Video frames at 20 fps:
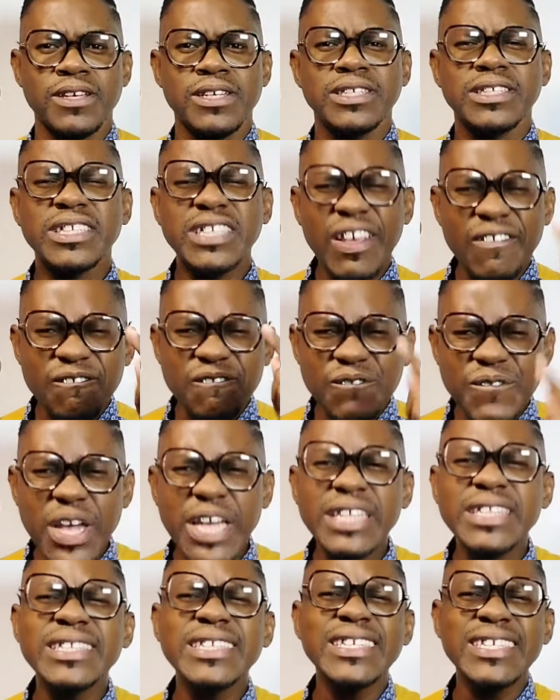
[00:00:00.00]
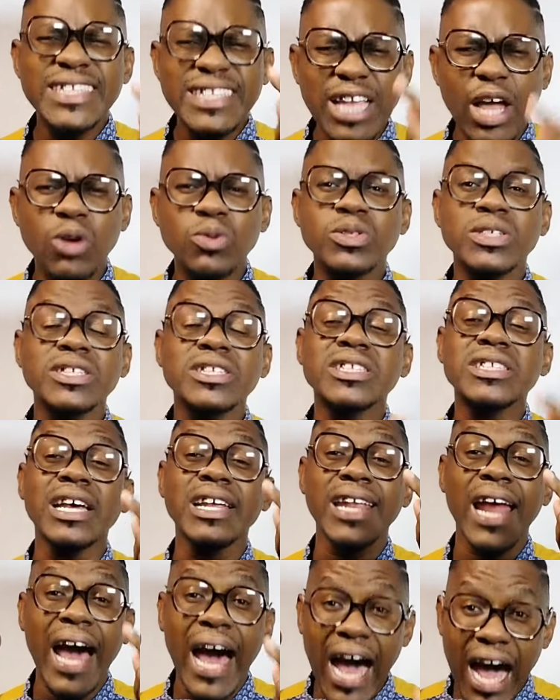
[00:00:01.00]
70,000
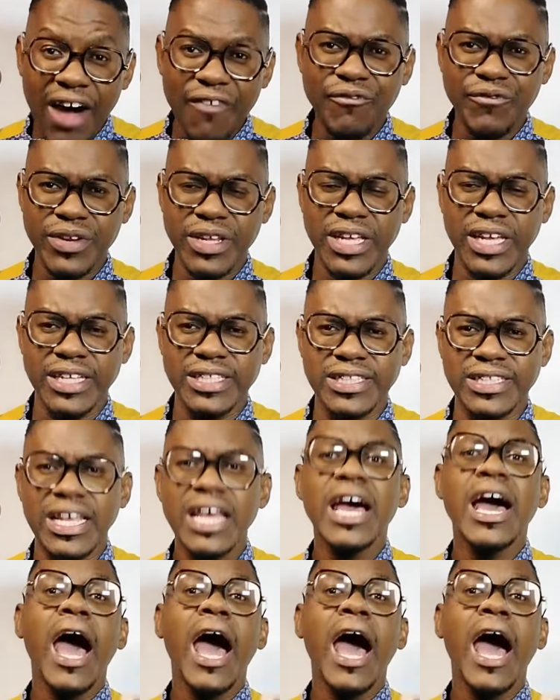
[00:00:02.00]
South Africans